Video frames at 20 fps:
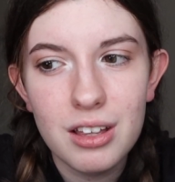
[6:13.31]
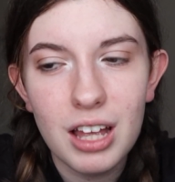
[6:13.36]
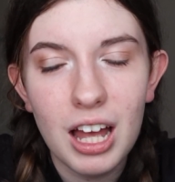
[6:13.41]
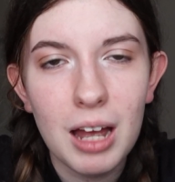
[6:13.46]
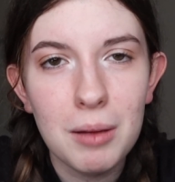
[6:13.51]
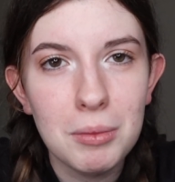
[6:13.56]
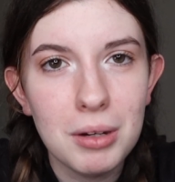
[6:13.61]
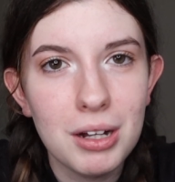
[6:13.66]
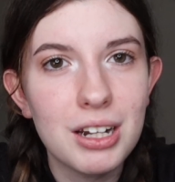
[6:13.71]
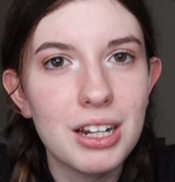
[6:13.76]

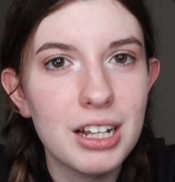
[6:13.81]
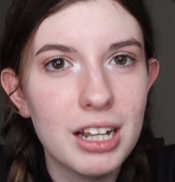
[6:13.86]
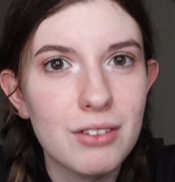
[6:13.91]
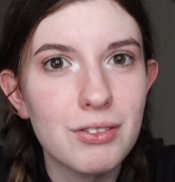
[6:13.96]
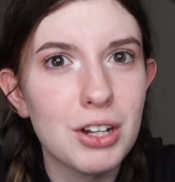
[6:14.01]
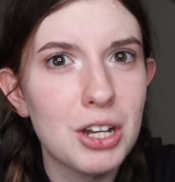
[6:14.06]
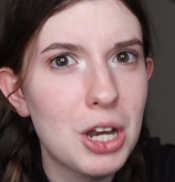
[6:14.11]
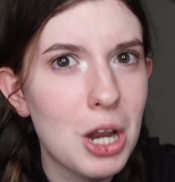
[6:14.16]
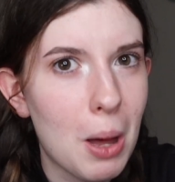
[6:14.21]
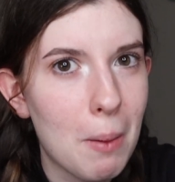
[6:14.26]
I'm gonna give
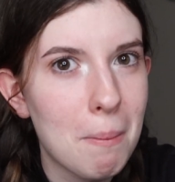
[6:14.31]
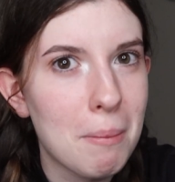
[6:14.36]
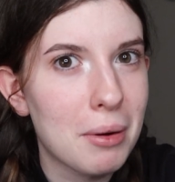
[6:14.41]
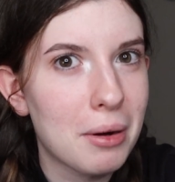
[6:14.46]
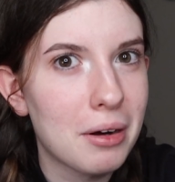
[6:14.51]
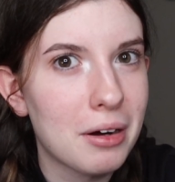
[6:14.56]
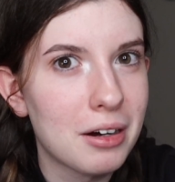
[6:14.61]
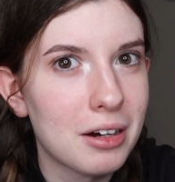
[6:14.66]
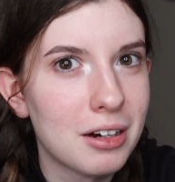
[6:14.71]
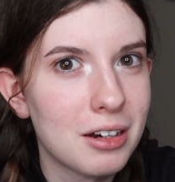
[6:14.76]
a
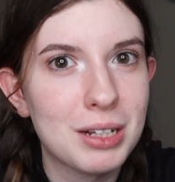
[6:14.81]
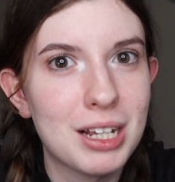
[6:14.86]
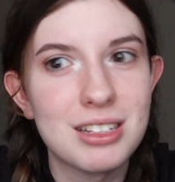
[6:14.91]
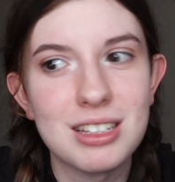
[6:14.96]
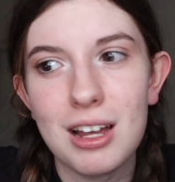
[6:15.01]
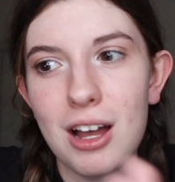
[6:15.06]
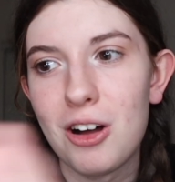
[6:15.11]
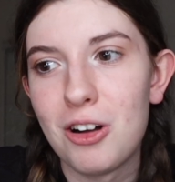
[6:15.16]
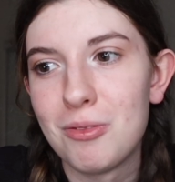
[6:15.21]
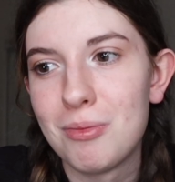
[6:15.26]
number, because
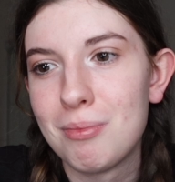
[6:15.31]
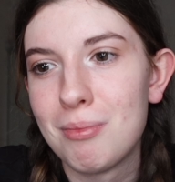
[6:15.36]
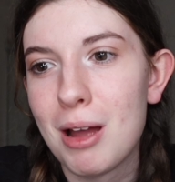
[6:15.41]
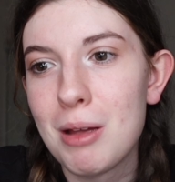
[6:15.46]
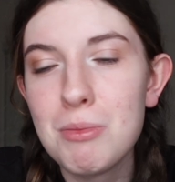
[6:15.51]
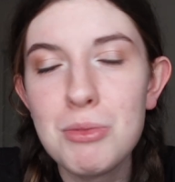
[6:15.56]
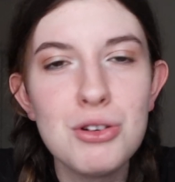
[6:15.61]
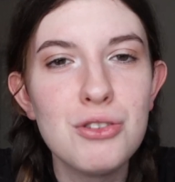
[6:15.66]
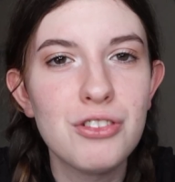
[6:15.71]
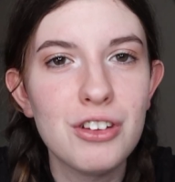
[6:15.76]
on my
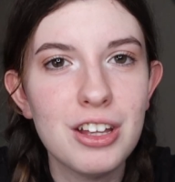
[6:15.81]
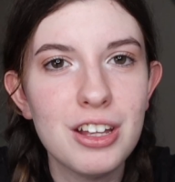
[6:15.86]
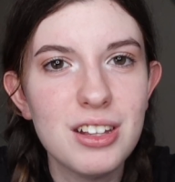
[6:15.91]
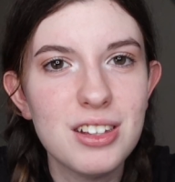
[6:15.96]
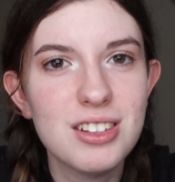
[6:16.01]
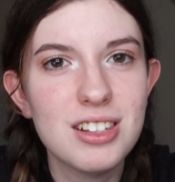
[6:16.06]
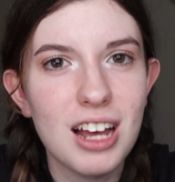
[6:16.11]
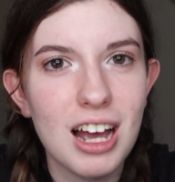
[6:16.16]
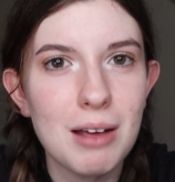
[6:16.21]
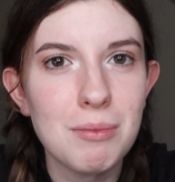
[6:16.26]

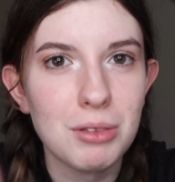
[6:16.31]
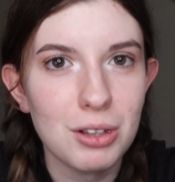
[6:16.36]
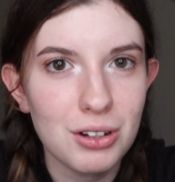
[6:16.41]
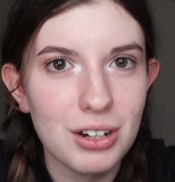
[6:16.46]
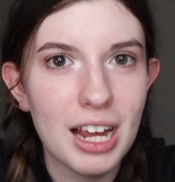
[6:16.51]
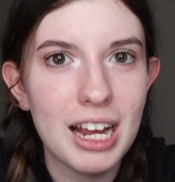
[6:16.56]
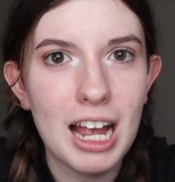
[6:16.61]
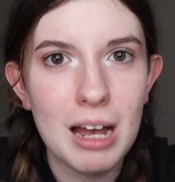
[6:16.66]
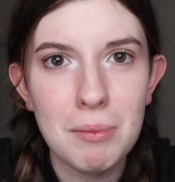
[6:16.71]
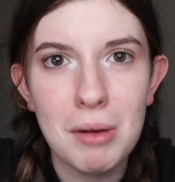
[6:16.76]
movies, I'm
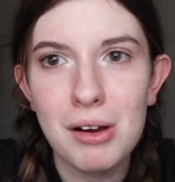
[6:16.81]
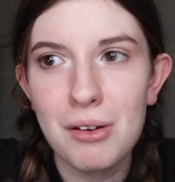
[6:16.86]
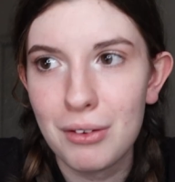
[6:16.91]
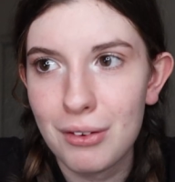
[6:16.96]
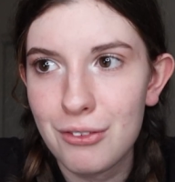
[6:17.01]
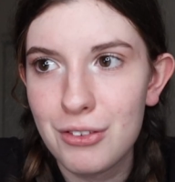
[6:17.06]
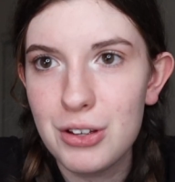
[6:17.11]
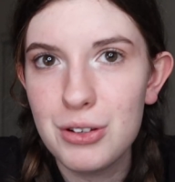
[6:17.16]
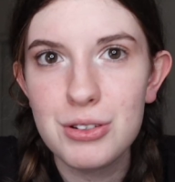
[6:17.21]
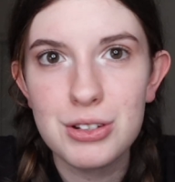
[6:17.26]
looking at my
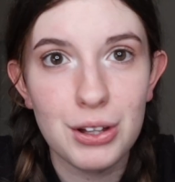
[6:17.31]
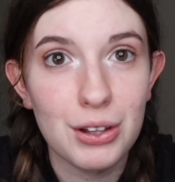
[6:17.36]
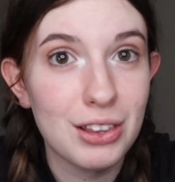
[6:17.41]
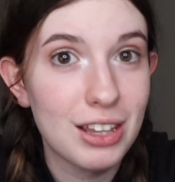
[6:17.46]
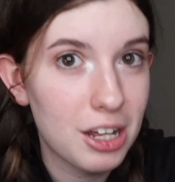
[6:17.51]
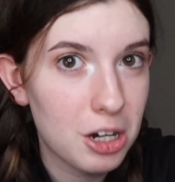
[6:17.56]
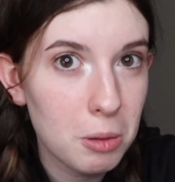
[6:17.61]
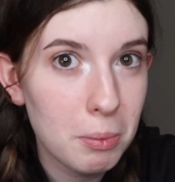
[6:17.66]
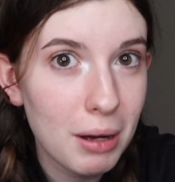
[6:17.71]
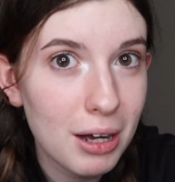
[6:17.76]
reviews on
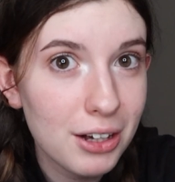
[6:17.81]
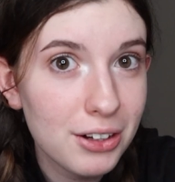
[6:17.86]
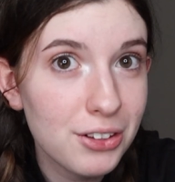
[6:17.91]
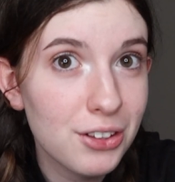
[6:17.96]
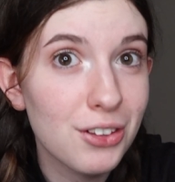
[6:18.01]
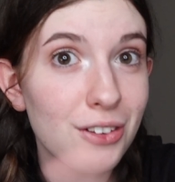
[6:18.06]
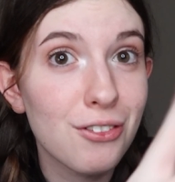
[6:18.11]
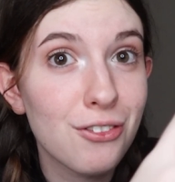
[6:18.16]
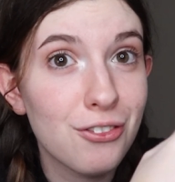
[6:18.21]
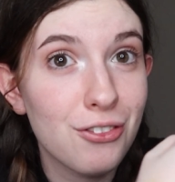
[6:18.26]

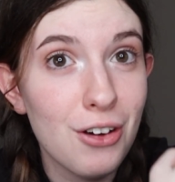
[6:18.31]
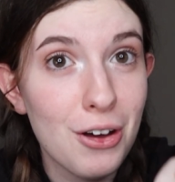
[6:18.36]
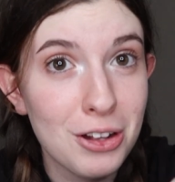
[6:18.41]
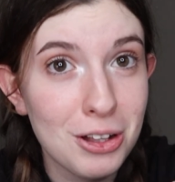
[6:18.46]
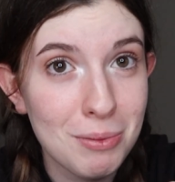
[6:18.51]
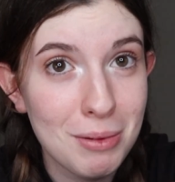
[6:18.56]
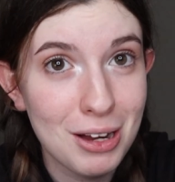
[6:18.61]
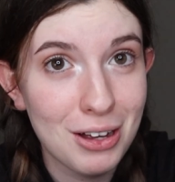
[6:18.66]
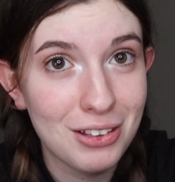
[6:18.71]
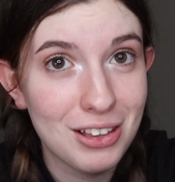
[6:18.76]
Letterboxd.
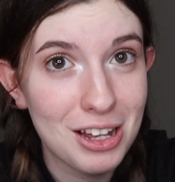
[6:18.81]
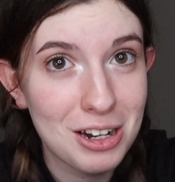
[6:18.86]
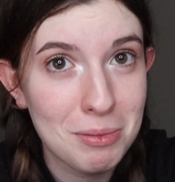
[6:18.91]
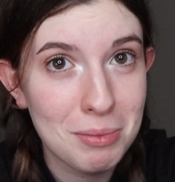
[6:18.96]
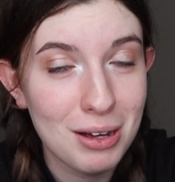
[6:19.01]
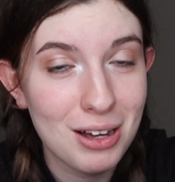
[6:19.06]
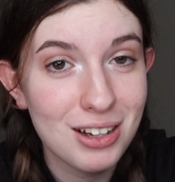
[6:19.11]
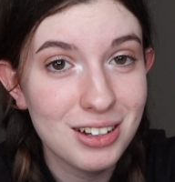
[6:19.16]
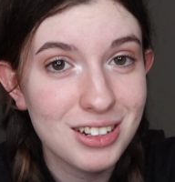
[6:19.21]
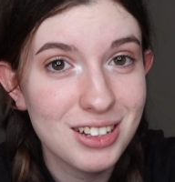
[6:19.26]
Follow me on
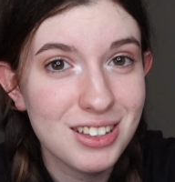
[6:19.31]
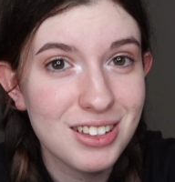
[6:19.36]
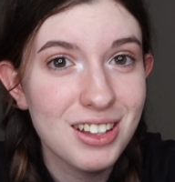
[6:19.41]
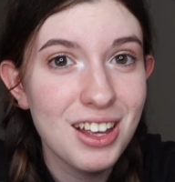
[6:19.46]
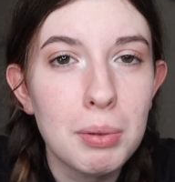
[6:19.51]
Letterboxd.